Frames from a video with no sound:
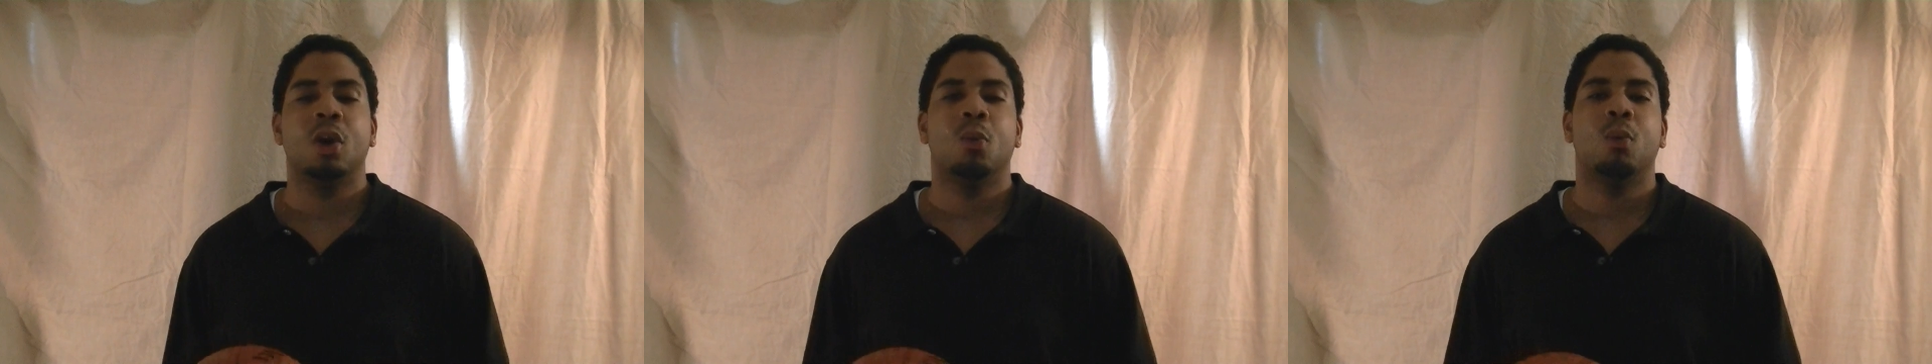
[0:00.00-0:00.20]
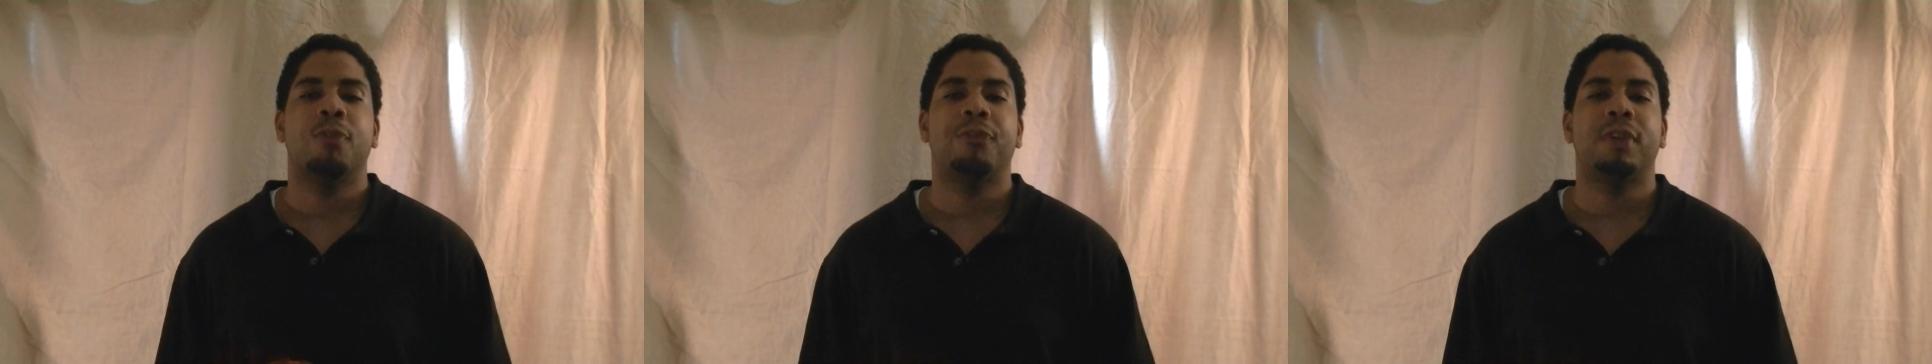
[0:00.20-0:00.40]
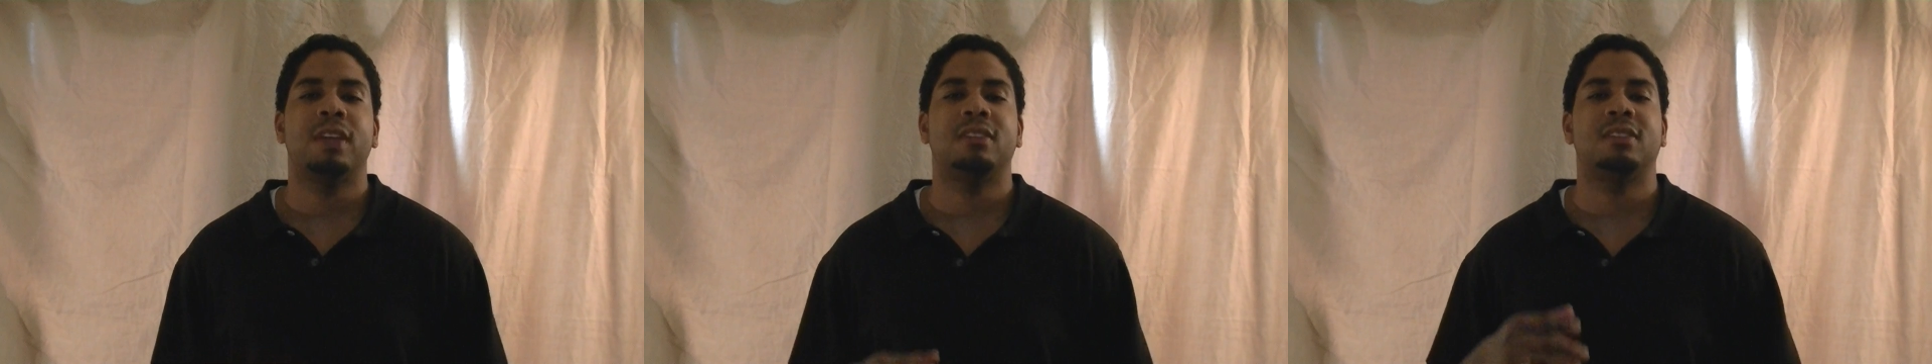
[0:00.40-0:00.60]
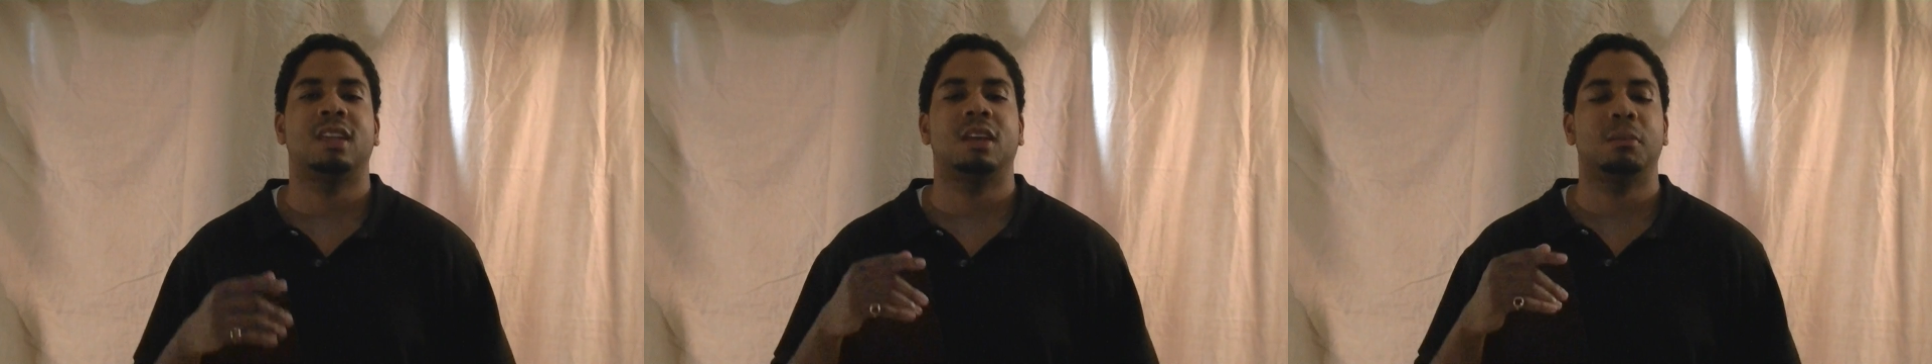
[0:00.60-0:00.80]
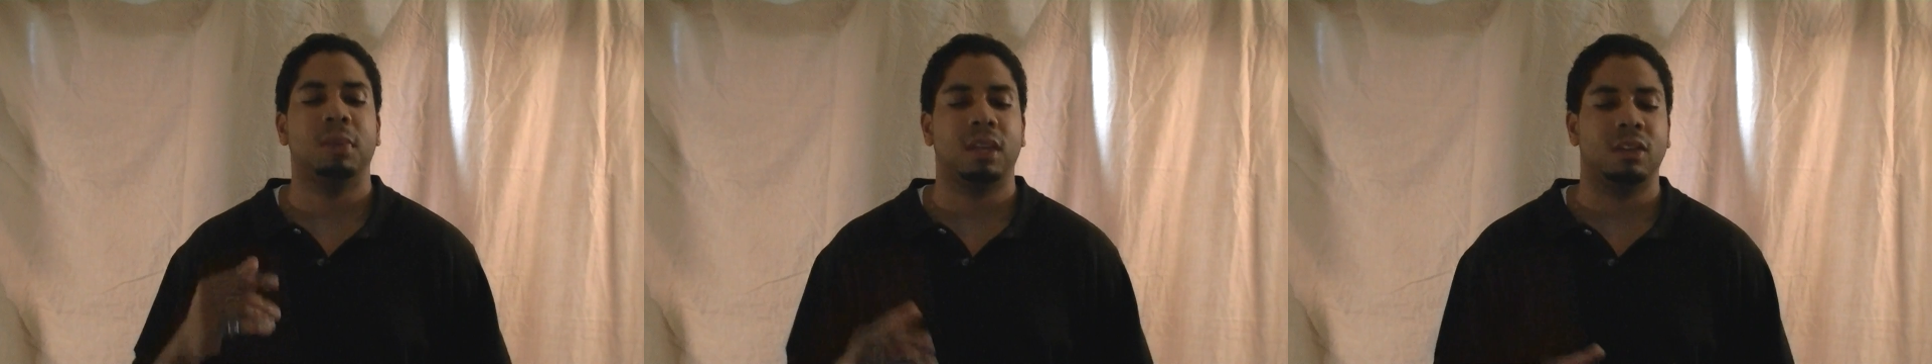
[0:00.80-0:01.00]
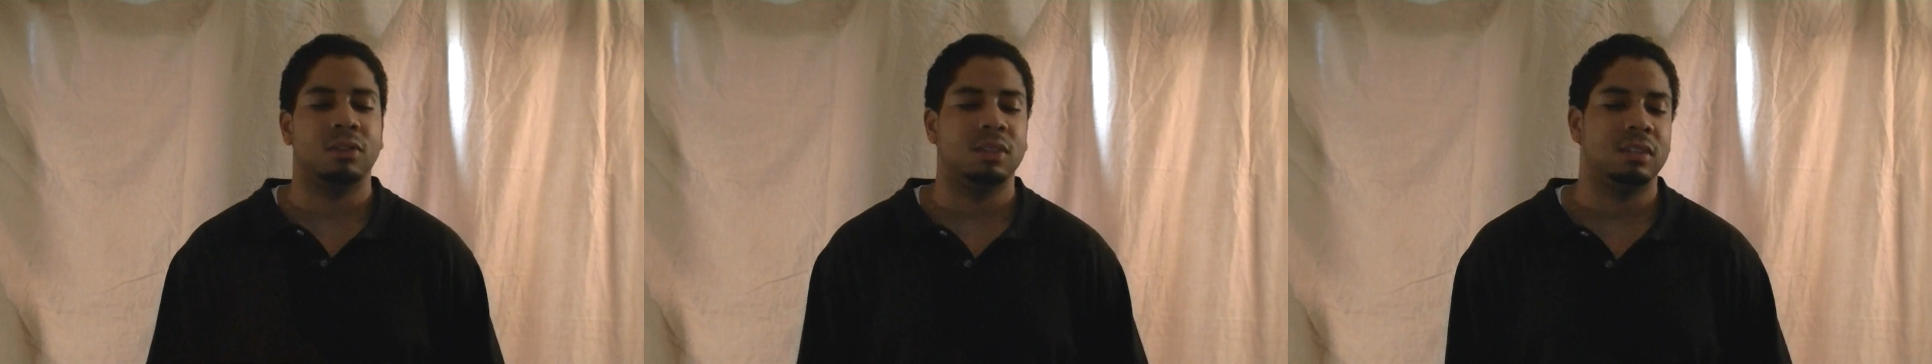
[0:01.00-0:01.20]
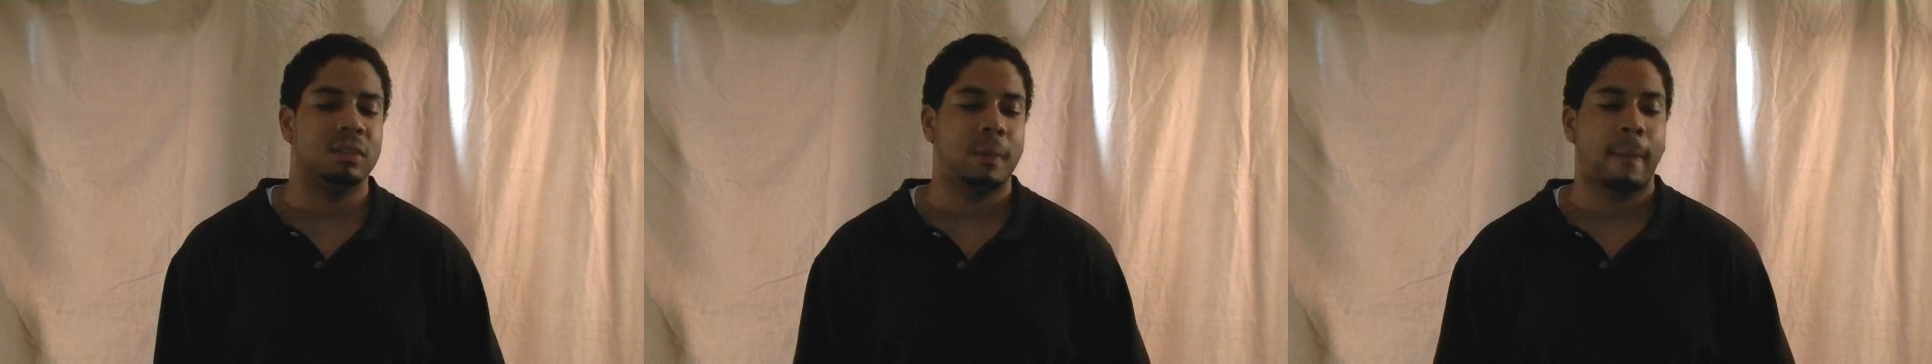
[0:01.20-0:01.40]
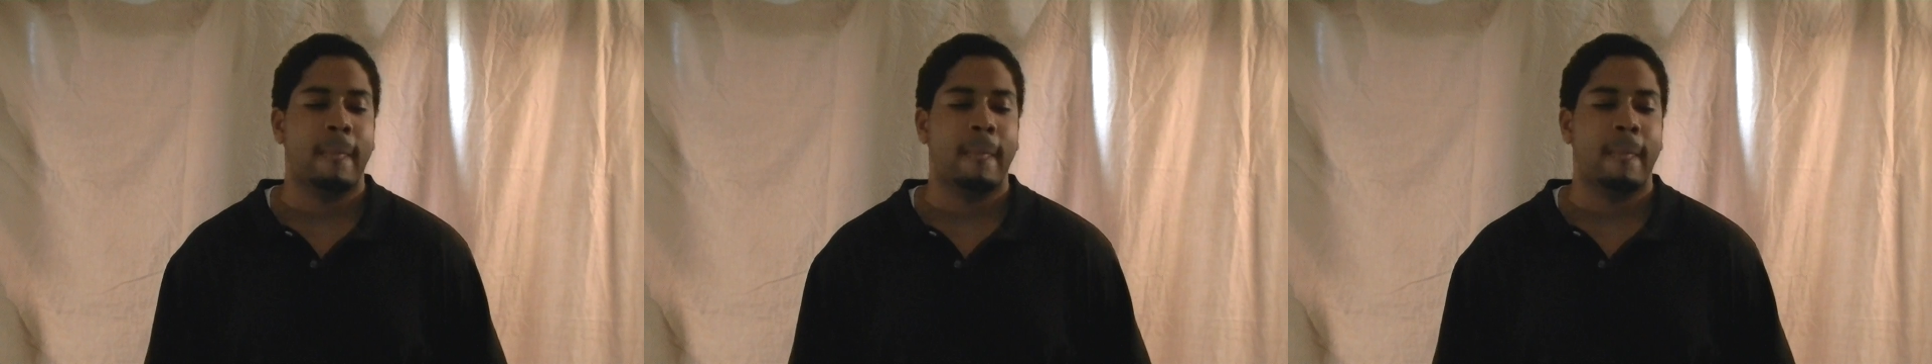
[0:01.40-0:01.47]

will face St. Mary's.